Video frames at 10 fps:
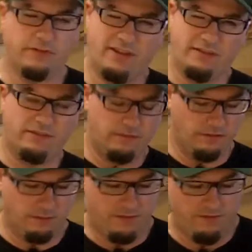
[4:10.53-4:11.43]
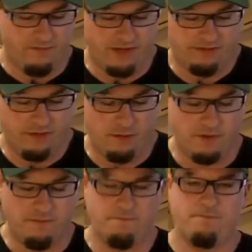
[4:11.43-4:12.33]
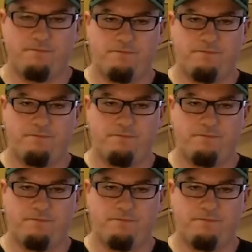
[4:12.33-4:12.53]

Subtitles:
So that's a little bit of advice there. But